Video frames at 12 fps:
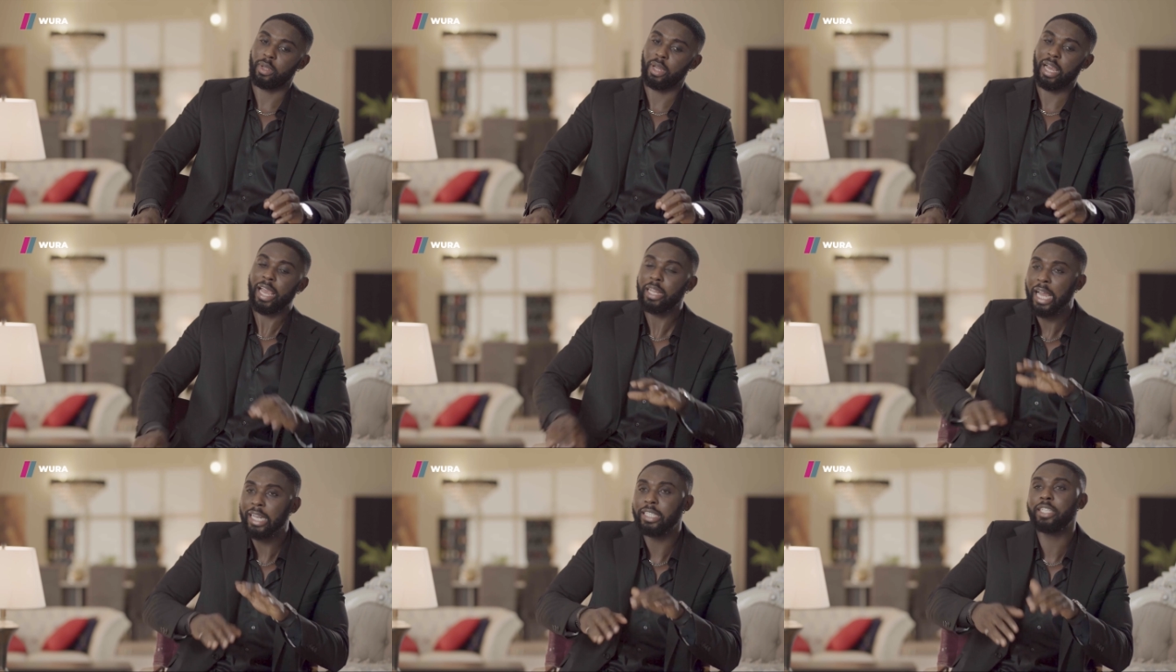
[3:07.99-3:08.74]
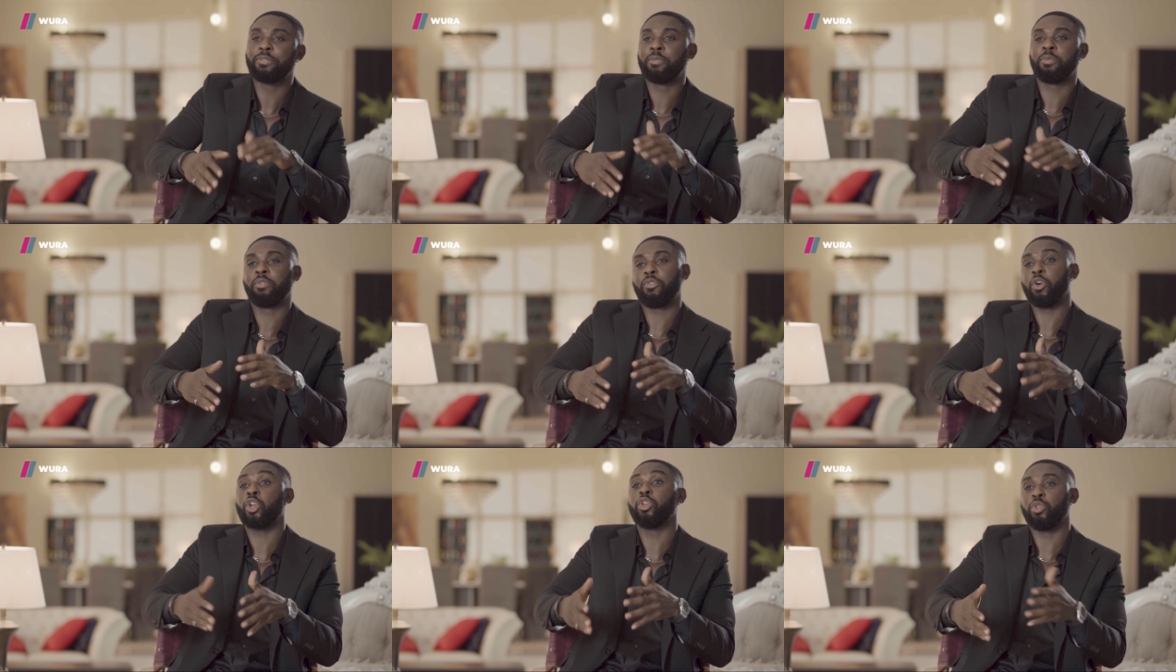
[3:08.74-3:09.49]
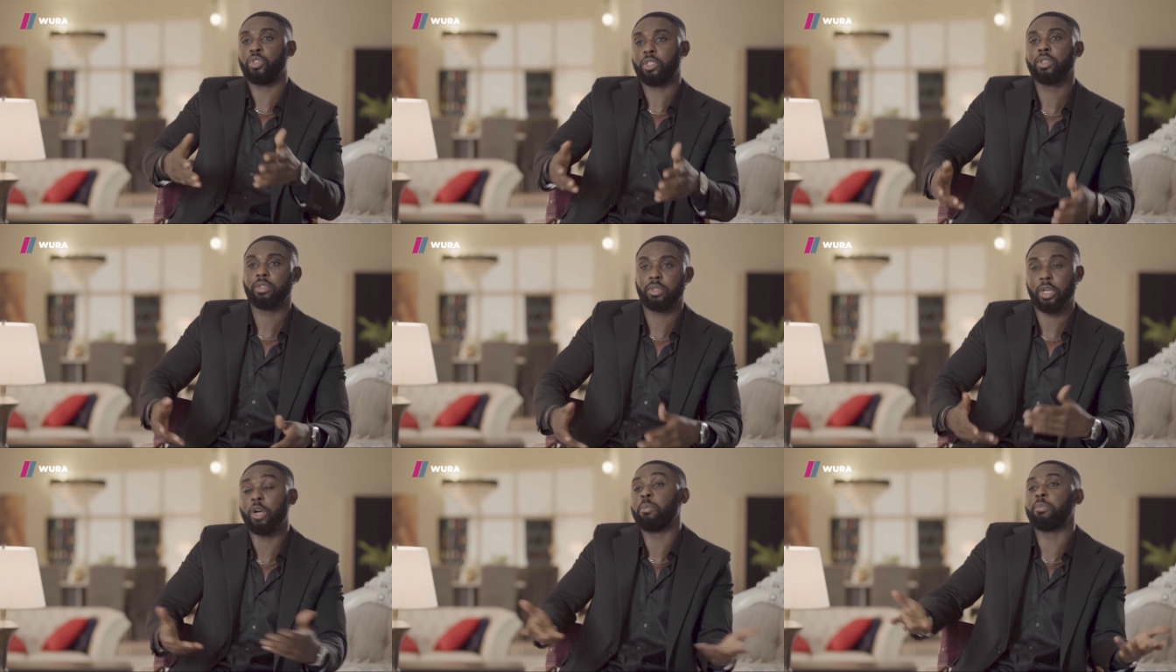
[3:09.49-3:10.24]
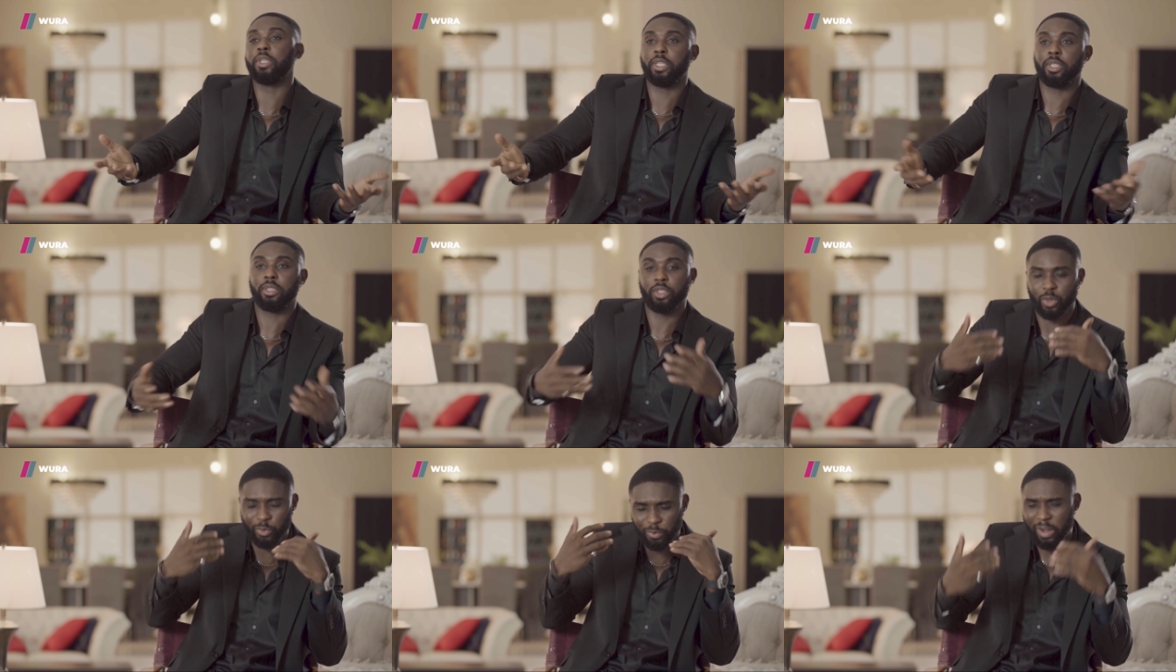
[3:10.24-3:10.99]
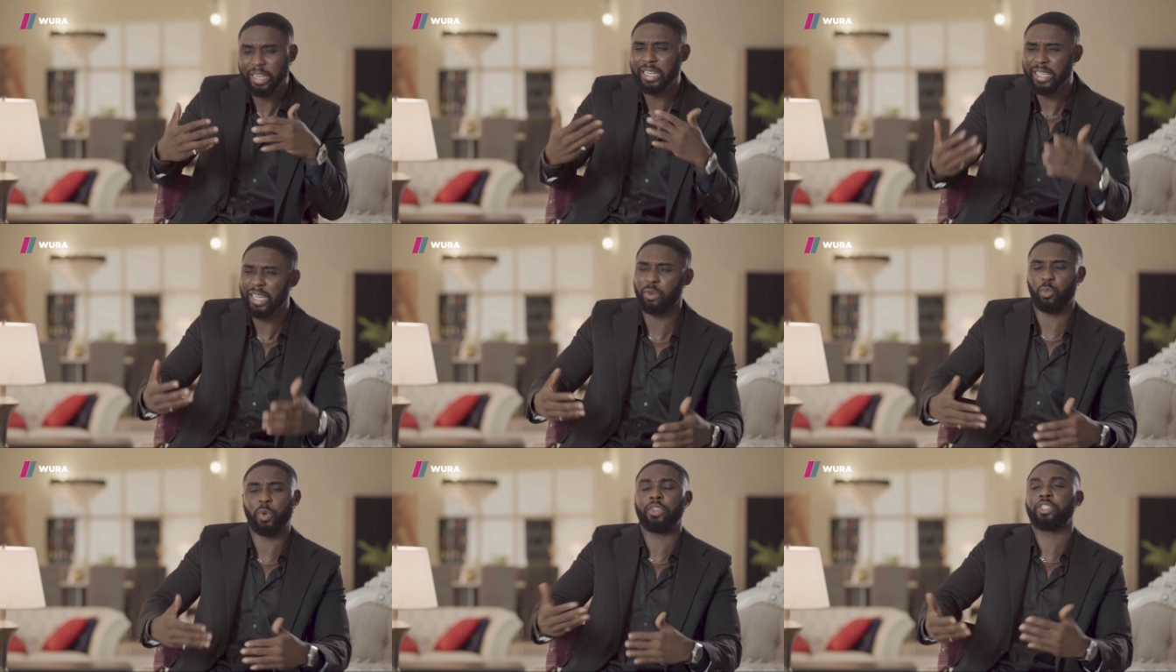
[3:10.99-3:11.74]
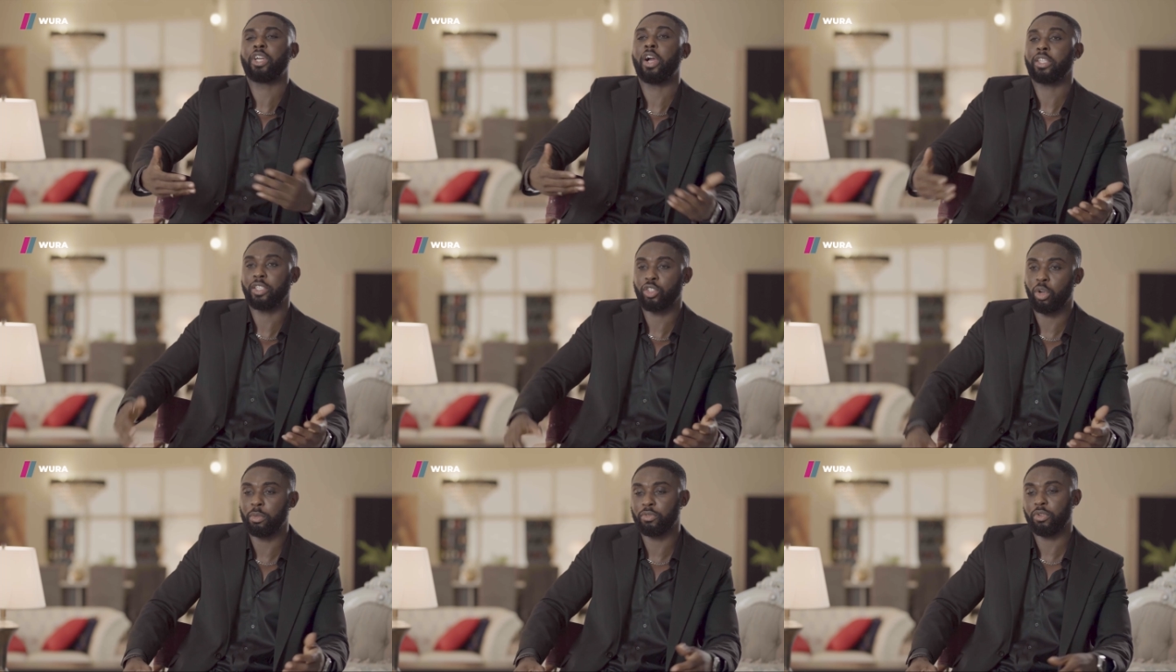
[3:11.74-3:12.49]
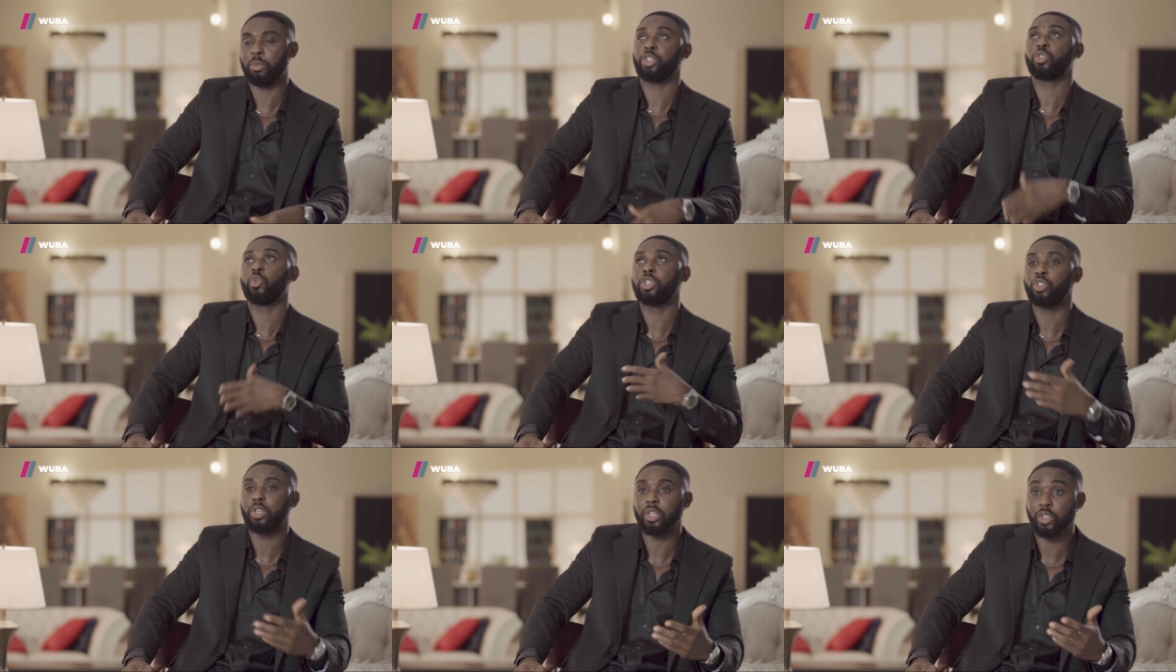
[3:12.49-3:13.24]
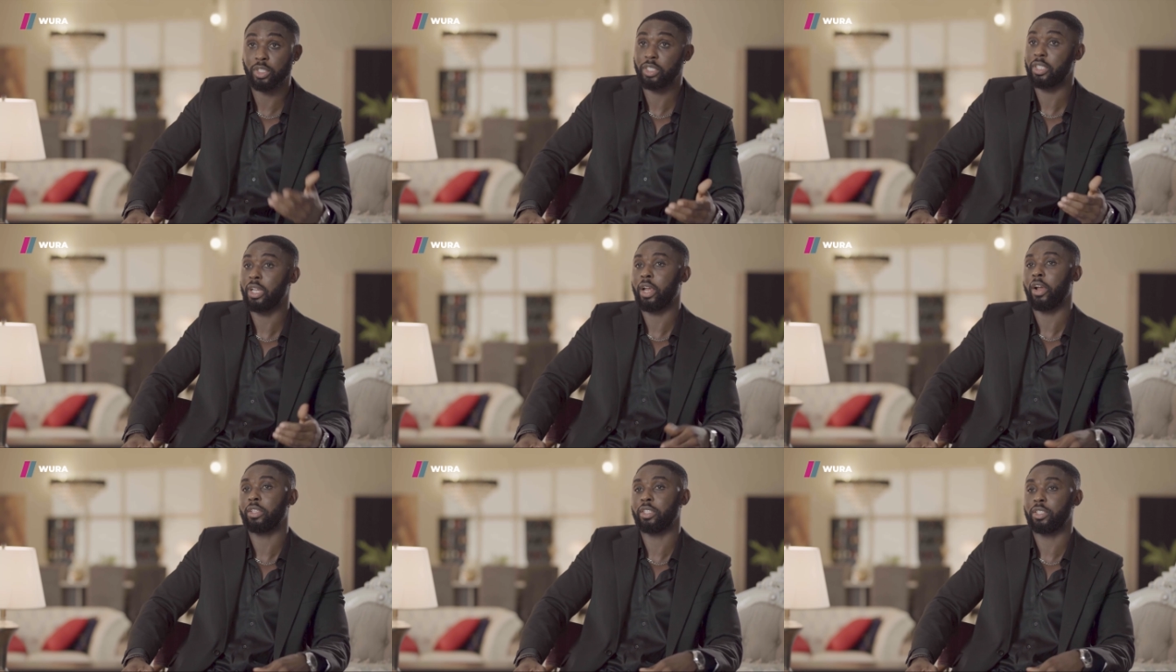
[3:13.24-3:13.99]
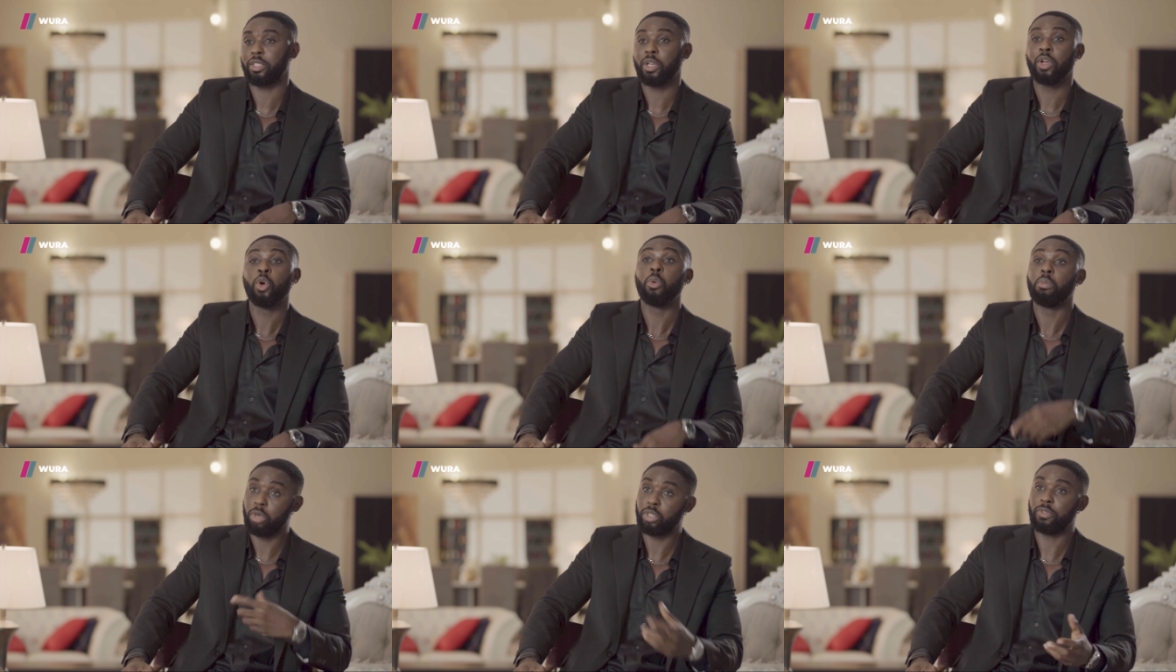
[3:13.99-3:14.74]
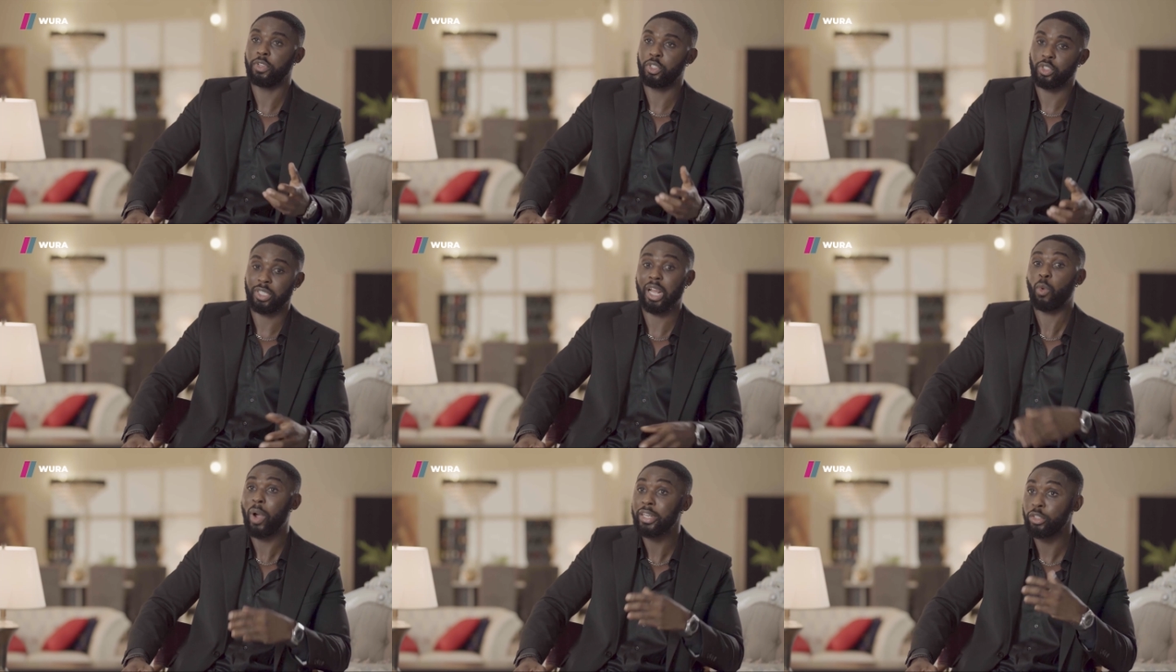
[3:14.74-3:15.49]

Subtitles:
Like I dig for clues to help me, finally get where this character is coming from. Because once you can understand the character's motivations, like why they